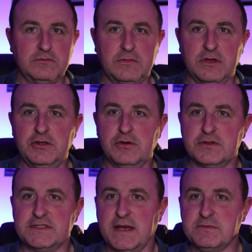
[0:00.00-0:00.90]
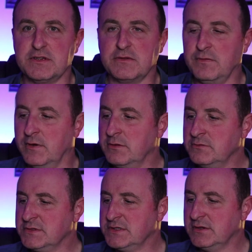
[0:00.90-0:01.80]
newer Samsung
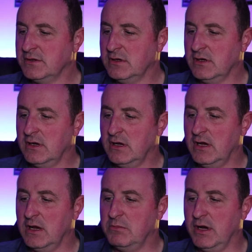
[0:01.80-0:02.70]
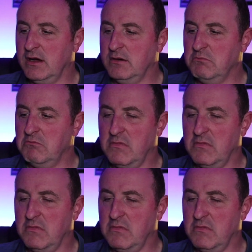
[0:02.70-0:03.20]
phones, but